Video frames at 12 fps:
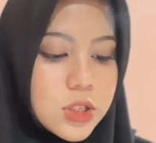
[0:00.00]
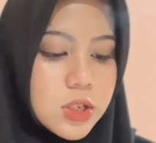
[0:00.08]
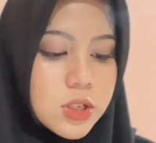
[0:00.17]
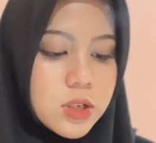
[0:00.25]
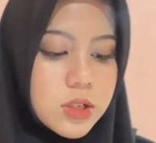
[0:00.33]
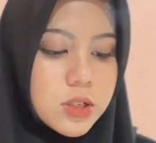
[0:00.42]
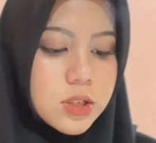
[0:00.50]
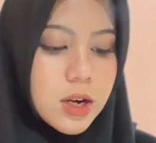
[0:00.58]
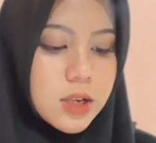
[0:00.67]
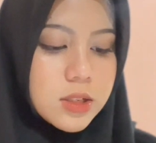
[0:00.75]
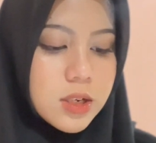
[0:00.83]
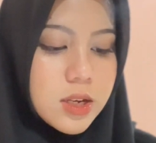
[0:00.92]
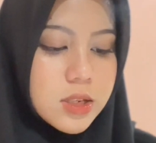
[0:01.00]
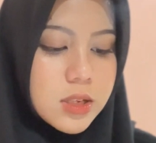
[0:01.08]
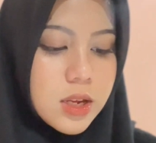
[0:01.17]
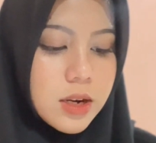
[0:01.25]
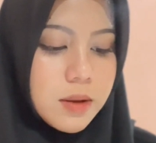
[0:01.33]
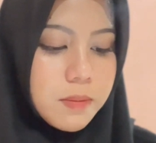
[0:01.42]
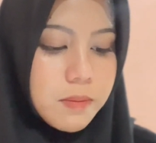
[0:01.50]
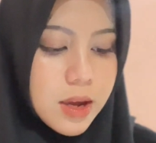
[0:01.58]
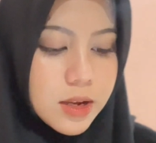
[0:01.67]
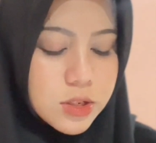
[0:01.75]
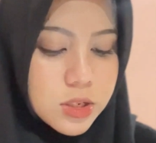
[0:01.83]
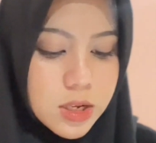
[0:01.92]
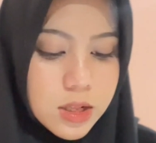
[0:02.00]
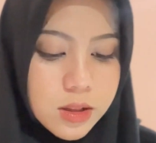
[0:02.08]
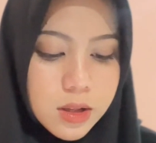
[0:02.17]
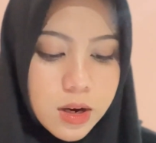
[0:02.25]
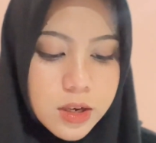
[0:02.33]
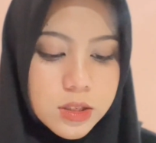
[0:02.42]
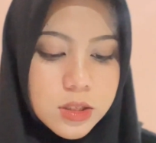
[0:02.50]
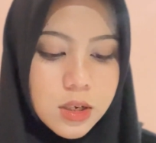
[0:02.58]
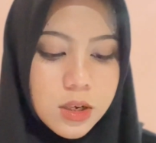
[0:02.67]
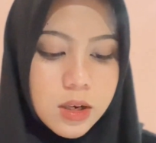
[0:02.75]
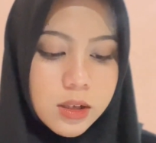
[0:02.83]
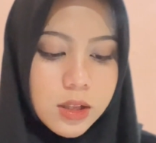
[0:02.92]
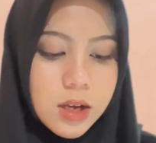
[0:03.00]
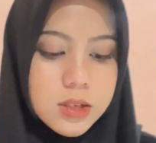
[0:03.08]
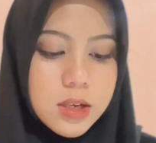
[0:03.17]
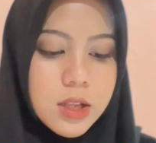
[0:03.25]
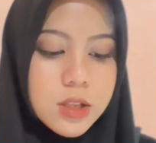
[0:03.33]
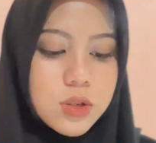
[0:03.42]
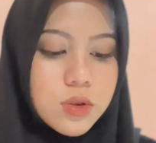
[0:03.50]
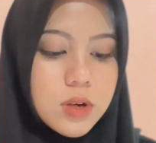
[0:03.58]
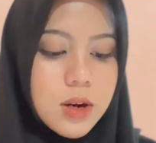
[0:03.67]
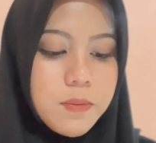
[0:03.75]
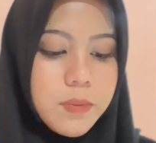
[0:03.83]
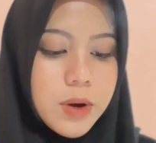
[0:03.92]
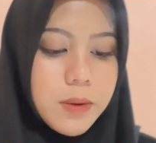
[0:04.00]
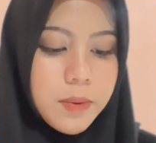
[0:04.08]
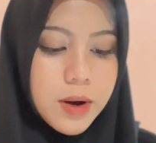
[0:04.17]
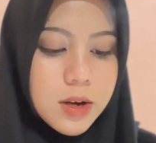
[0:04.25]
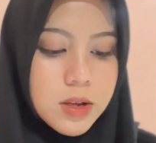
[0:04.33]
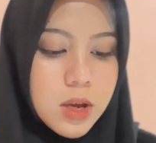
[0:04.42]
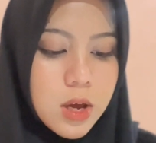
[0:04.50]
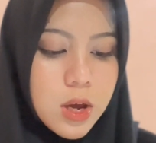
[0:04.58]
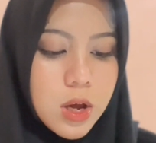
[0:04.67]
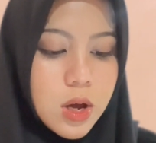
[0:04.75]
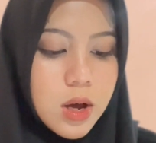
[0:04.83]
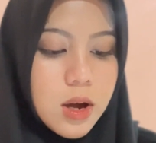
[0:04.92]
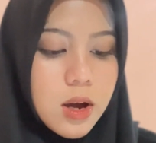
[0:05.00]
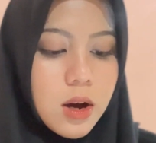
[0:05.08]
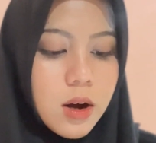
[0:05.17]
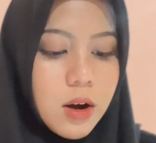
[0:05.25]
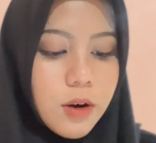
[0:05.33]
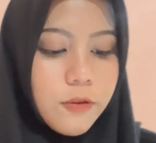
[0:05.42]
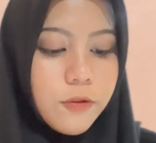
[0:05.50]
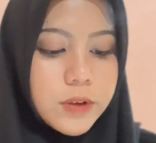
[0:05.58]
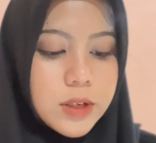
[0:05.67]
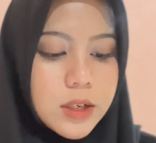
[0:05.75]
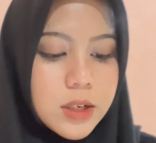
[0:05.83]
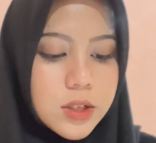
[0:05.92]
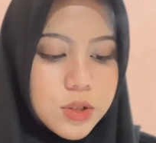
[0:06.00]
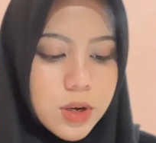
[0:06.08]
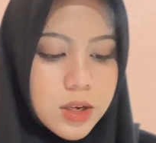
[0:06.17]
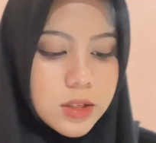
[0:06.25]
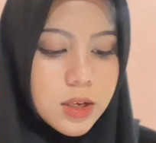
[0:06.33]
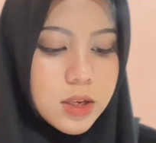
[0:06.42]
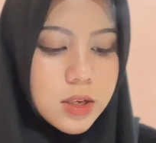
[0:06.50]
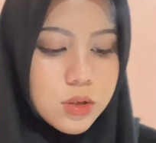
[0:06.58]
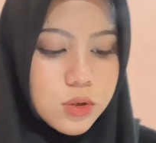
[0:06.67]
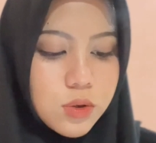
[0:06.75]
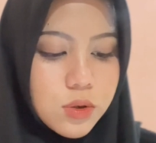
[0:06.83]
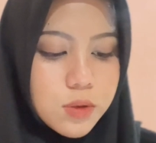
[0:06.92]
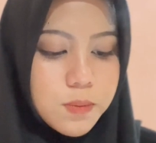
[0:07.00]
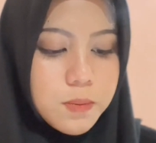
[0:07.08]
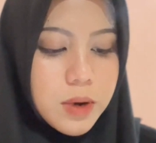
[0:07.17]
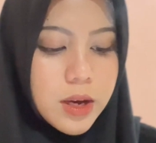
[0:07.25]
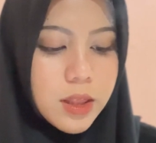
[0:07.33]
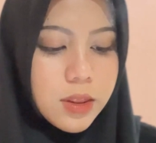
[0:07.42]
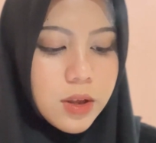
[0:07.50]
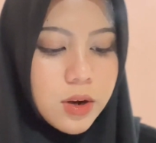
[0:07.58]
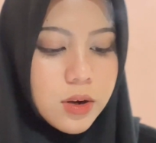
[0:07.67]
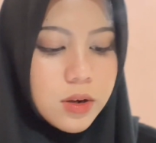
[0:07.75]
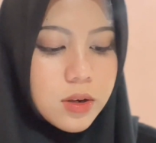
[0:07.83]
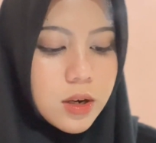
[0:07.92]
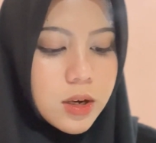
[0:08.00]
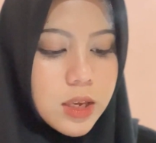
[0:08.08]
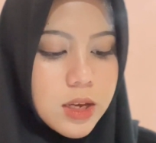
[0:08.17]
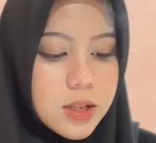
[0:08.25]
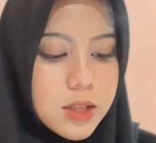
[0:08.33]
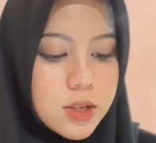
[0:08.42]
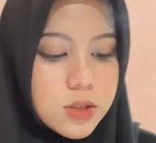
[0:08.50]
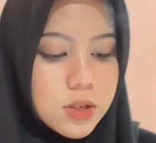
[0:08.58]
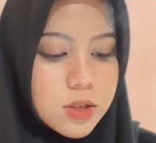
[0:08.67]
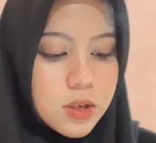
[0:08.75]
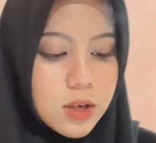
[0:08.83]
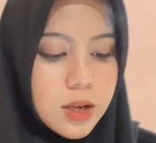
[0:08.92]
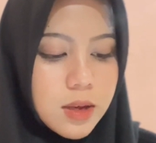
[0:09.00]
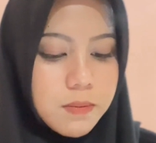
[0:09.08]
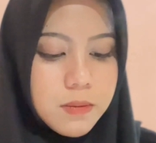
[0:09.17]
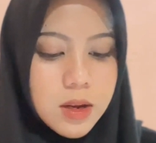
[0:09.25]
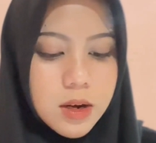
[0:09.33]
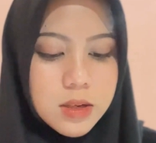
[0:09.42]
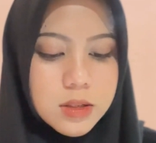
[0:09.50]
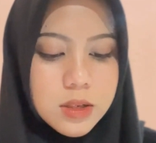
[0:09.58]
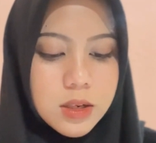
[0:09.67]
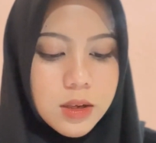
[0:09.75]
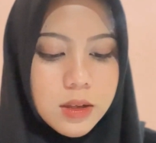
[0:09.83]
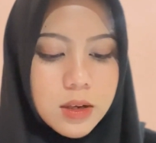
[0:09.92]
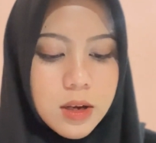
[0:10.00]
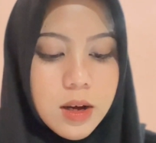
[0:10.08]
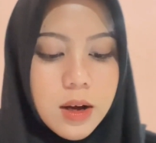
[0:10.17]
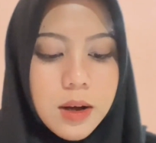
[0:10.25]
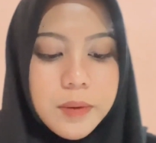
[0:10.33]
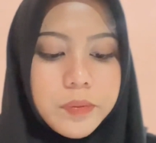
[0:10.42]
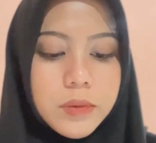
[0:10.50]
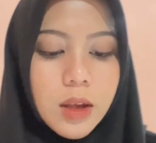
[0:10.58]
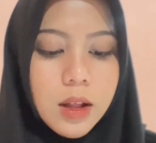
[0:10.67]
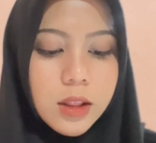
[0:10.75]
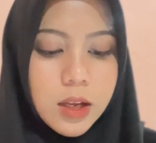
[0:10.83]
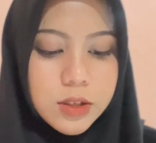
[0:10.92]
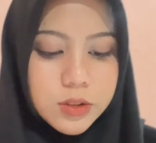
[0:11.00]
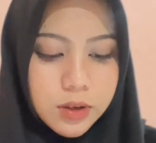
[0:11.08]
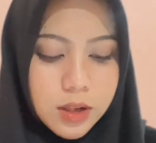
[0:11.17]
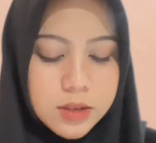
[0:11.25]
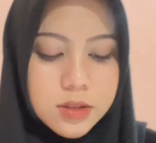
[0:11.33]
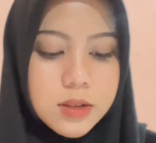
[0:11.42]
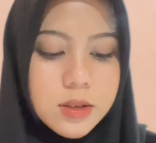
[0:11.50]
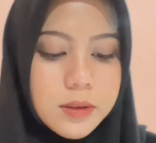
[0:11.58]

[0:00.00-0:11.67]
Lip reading: teacher strategies in managing large class and student preparing of the strategies used by their English teacher in managing the large class.